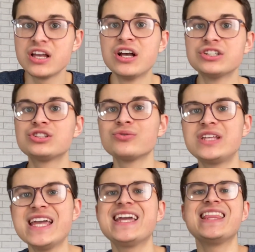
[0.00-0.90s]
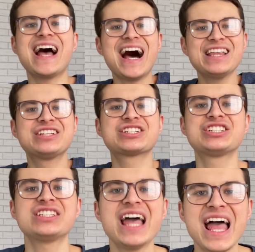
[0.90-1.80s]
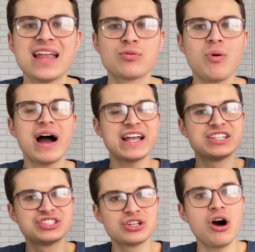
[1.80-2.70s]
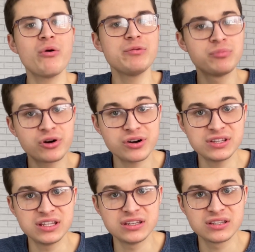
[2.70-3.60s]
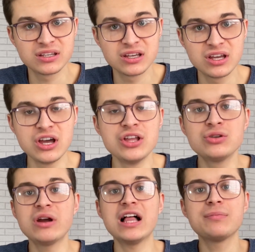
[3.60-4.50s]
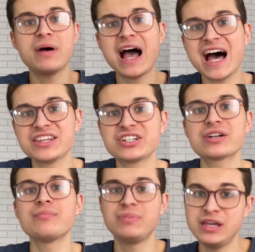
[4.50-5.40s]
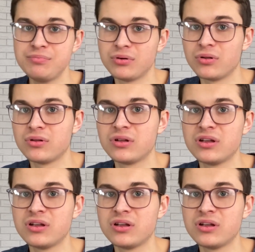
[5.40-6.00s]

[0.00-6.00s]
so they can understand why it's so important to help other people,